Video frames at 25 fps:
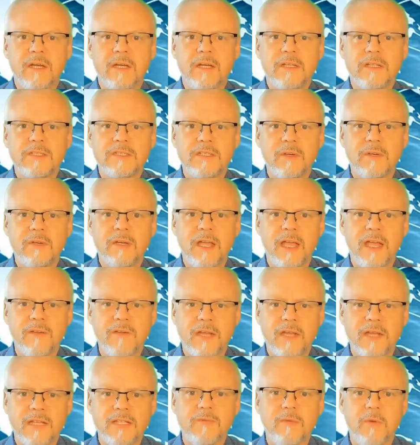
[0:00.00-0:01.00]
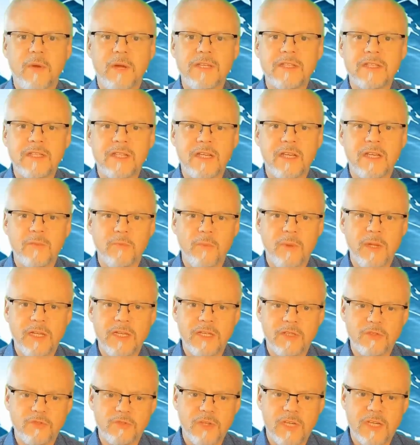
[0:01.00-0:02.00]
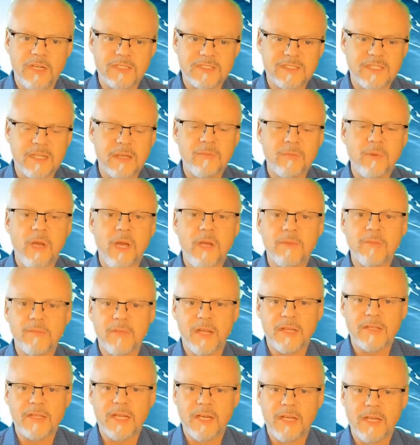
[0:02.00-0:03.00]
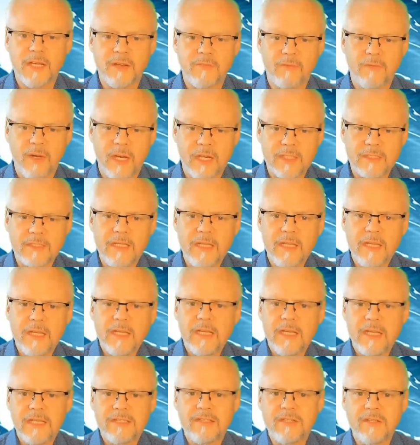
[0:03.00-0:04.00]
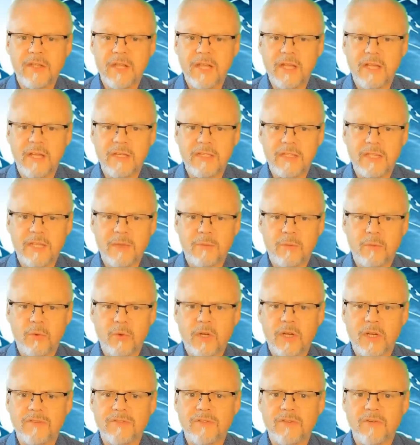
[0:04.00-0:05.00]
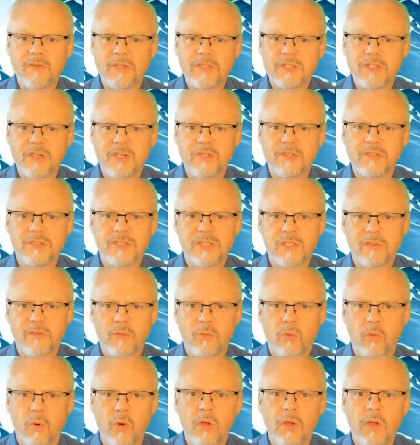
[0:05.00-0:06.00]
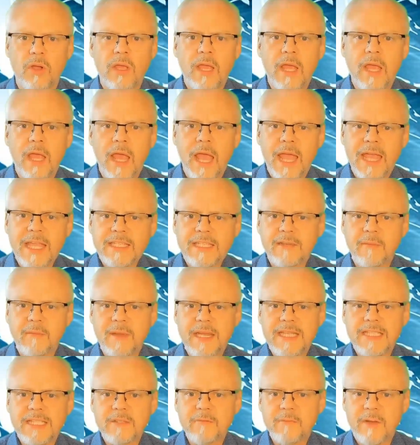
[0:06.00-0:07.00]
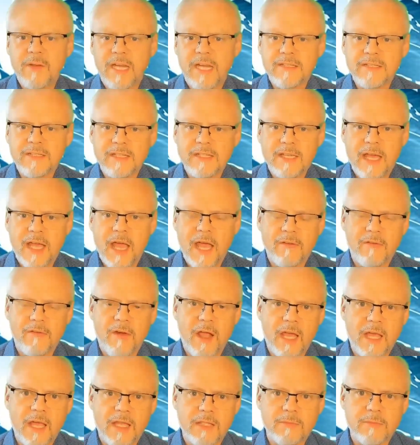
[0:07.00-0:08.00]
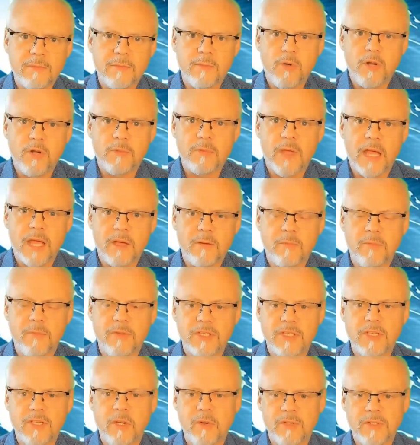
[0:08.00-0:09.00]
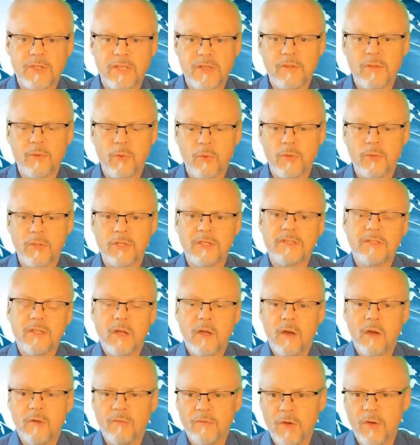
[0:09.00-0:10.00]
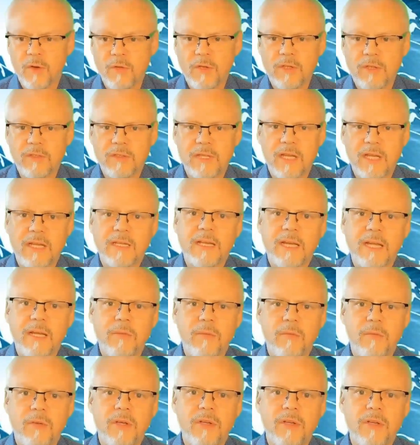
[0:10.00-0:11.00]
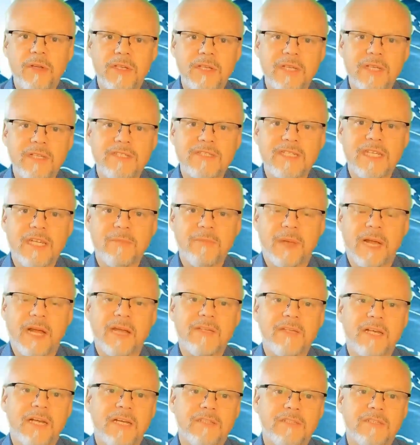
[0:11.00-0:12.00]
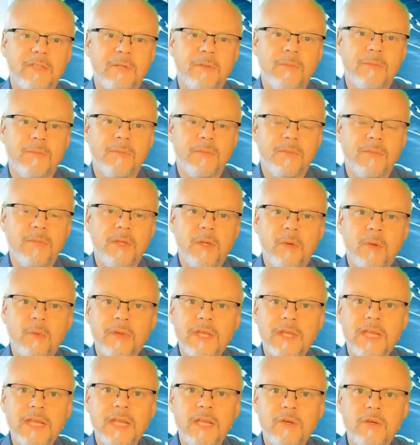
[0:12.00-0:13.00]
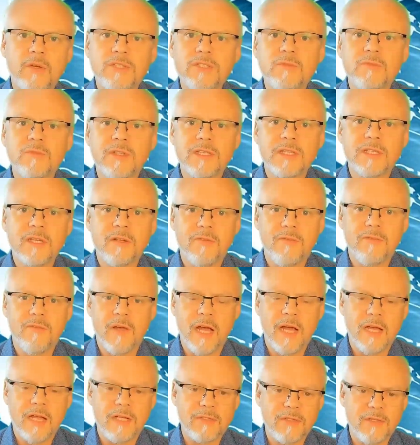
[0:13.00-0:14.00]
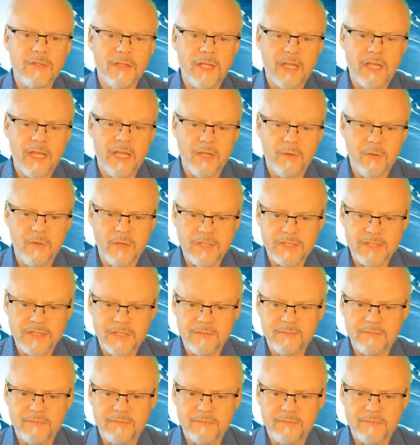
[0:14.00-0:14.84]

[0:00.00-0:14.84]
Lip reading: Syria, having experienced a year of political changes combined with sectarian violence, is nearing the tipping point for a resurgent civil war. Haiti, being subjected to gang violence with pushback from security forces, are fueling the likelihood of further destabilization, with an increased risk of the violence turning inwards.